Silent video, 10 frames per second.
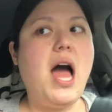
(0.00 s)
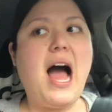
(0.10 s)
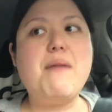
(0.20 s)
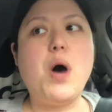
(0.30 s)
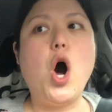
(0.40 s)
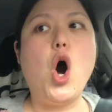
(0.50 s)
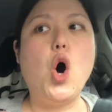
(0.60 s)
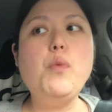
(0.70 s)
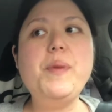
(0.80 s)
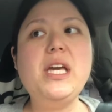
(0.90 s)
I'm
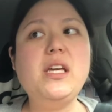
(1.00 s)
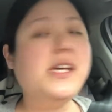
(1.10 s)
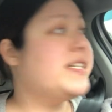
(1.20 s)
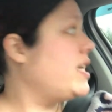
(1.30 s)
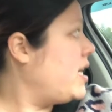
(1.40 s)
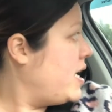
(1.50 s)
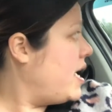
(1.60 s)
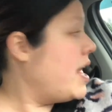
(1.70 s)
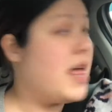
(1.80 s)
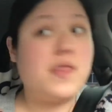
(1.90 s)
hoping
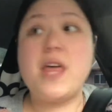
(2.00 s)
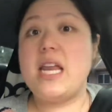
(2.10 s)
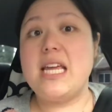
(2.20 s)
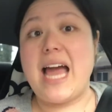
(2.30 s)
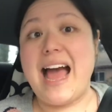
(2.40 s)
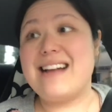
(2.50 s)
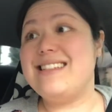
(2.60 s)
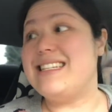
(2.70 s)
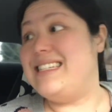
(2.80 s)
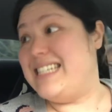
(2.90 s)
that he
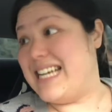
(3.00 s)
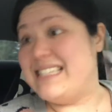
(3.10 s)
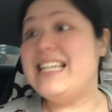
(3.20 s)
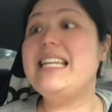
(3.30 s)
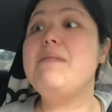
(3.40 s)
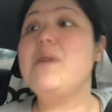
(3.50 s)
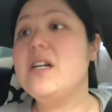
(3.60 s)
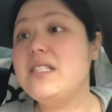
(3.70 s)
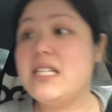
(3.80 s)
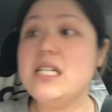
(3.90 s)
accidentally
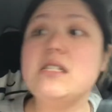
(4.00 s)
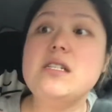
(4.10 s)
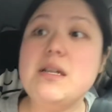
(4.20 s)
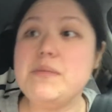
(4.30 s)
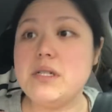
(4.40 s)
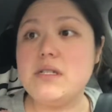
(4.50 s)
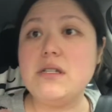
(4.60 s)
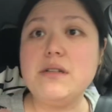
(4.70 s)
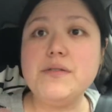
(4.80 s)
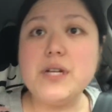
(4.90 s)
marked it as attempted
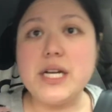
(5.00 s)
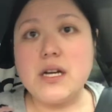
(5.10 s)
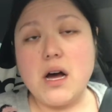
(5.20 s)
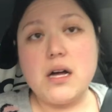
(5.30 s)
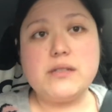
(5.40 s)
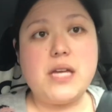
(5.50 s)
delivery and not,